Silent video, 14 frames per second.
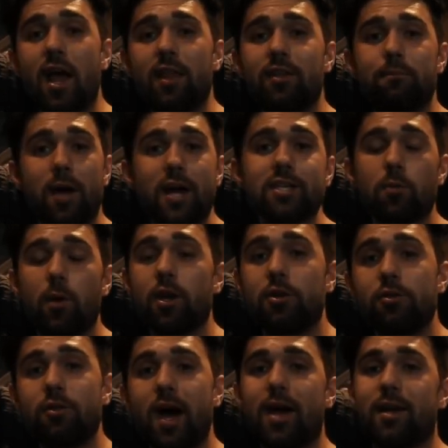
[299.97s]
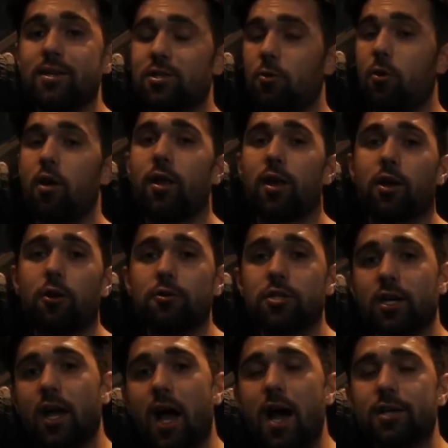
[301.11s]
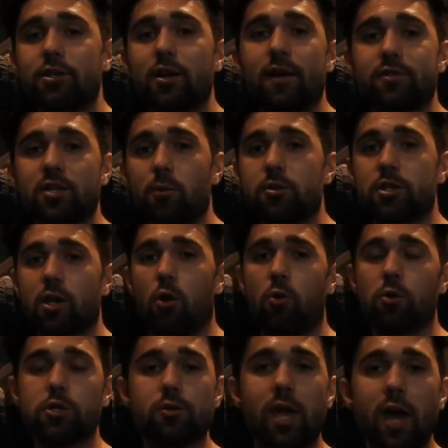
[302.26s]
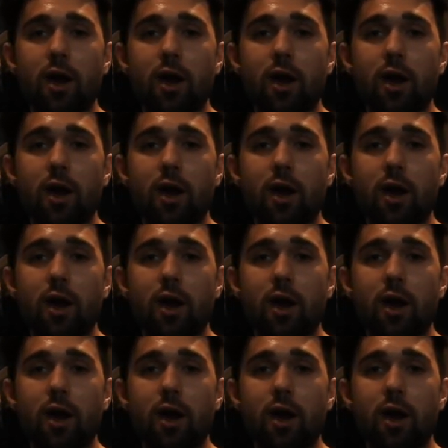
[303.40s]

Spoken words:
And the best way to do that is through online coaching, guys. You're gonna have someone who's gonna hold you